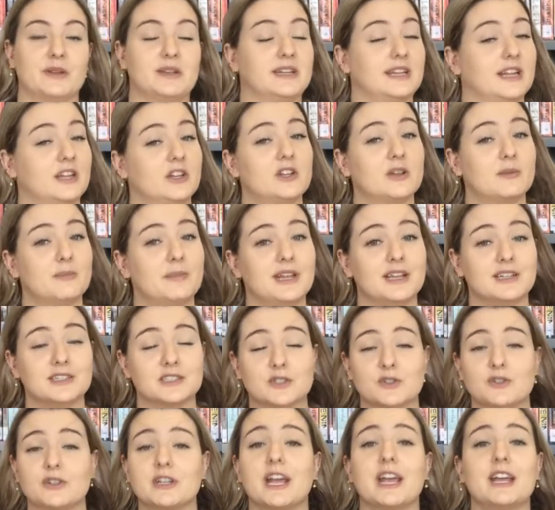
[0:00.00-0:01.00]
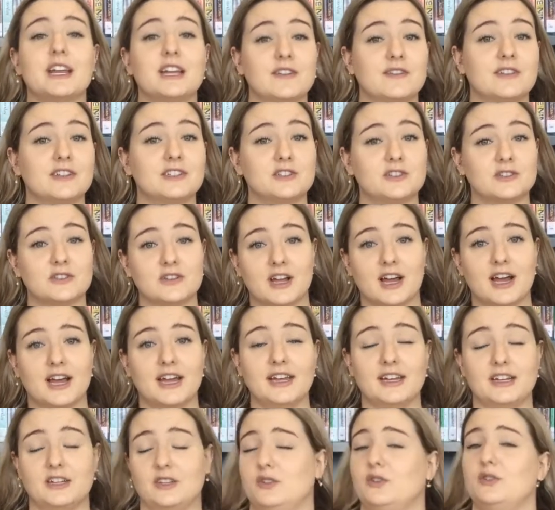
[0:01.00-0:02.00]
Now you can be as creative as you
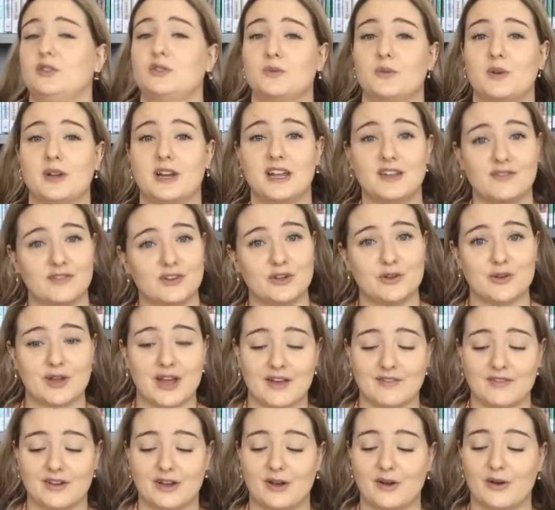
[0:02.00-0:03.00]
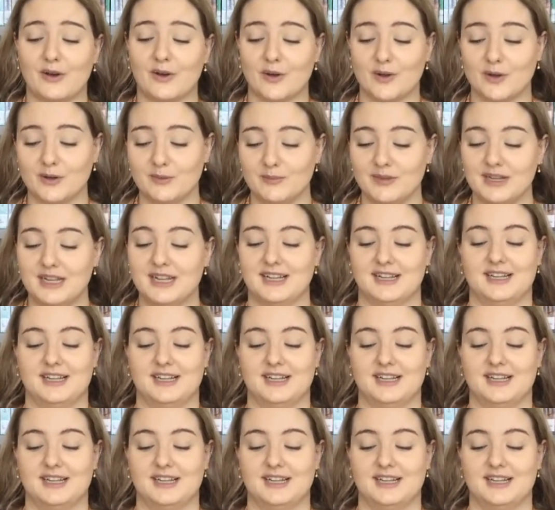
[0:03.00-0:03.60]
like, use whatever you have at home.